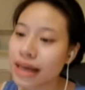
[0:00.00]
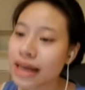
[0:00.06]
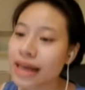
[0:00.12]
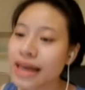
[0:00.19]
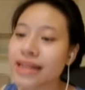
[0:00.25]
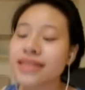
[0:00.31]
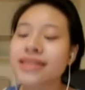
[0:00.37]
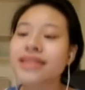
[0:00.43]

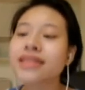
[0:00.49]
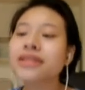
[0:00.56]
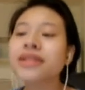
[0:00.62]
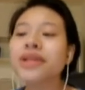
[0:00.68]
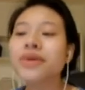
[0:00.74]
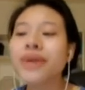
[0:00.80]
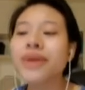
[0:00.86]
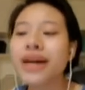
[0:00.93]
And still
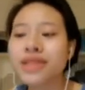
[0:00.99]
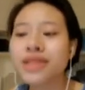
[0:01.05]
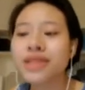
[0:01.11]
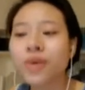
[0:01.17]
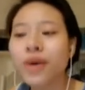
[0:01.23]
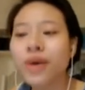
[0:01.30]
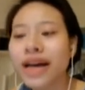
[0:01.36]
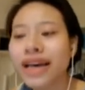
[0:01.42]
you ask
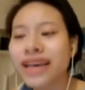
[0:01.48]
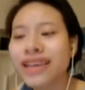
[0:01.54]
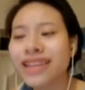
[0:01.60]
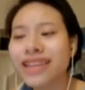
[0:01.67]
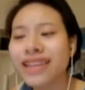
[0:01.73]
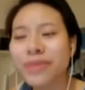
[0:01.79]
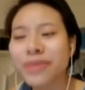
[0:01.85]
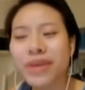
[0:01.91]
why
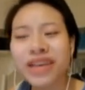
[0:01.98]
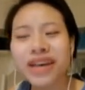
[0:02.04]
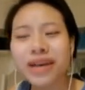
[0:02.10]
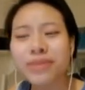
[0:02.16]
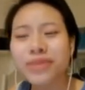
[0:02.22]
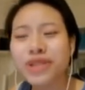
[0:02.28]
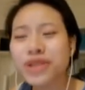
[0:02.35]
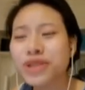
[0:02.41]
they
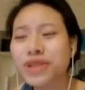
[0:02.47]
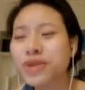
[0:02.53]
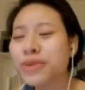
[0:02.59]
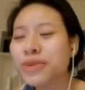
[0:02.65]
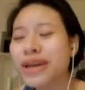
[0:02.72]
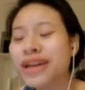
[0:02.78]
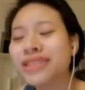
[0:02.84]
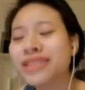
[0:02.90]
become too
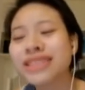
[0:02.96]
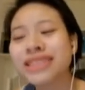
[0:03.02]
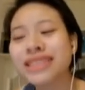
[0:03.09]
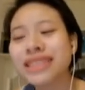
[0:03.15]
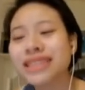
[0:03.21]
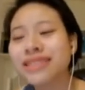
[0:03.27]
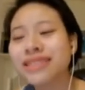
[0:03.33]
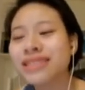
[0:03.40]
proud to
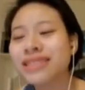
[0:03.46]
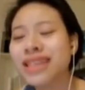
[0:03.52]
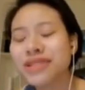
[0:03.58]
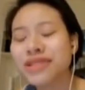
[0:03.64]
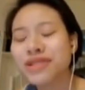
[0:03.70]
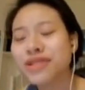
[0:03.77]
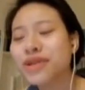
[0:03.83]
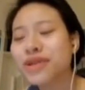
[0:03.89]
kneel, yet
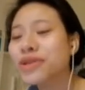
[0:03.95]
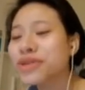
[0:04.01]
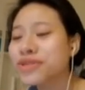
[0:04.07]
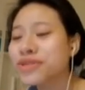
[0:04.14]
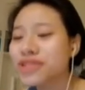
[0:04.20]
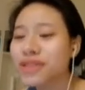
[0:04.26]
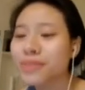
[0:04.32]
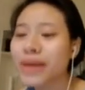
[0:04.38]
so used
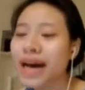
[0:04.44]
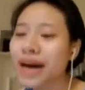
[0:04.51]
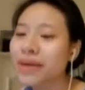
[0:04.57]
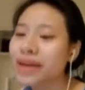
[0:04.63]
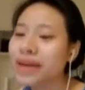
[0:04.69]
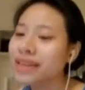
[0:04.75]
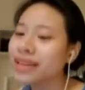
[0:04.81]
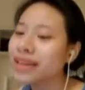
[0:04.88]
to
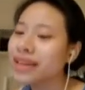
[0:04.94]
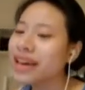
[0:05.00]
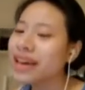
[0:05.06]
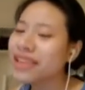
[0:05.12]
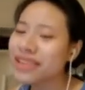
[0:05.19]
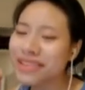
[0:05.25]
bowing, their